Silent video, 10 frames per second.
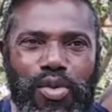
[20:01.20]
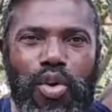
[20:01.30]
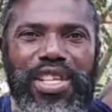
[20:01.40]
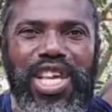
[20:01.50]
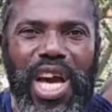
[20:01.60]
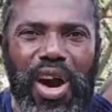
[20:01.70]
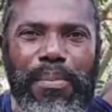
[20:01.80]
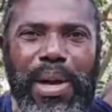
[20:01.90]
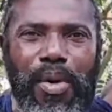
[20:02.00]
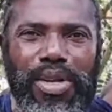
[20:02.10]
go and check out
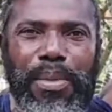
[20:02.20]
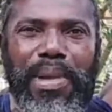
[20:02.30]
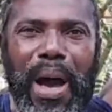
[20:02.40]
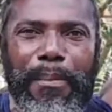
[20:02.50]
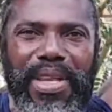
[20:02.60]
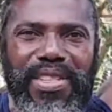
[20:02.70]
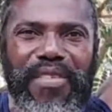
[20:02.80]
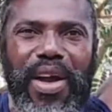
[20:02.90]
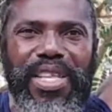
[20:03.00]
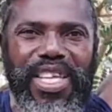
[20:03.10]
my book, The Black Mystic
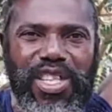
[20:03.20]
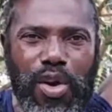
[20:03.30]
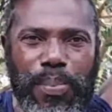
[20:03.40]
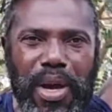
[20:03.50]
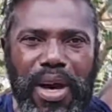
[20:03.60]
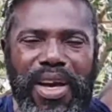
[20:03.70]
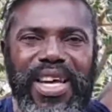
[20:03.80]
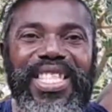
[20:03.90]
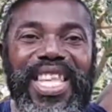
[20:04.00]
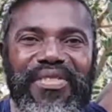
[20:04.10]
from Ethiopia,
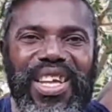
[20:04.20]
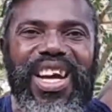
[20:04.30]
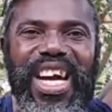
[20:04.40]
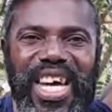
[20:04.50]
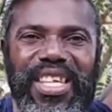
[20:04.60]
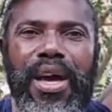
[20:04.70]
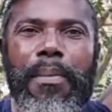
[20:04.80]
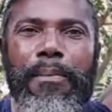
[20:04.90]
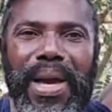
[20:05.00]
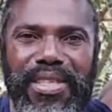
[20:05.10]
Neville Goddard
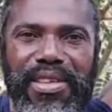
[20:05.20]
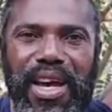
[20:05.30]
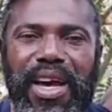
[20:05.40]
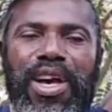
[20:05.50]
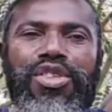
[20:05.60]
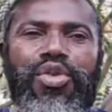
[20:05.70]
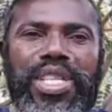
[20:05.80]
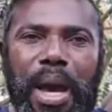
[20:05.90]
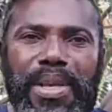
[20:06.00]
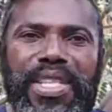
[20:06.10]
Mentor. So with
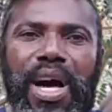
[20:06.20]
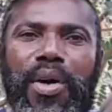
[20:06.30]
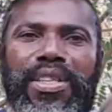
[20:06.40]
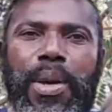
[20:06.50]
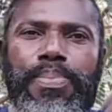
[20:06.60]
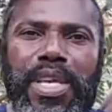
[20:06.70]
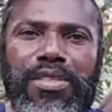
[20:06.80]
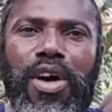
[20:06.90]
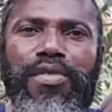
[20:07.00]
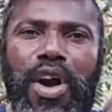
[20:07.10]
that being said, I want to say
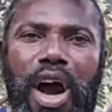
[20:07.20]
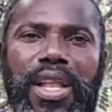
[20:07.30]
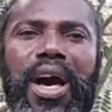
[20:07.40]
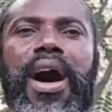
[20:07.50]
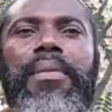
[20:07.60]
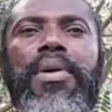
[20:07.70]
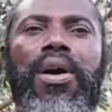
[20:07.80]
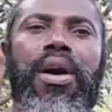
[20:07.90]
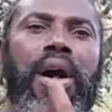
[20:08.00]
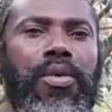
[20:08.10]
peace, love you all. I'm
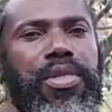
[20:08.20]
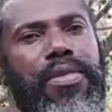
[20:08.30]
out.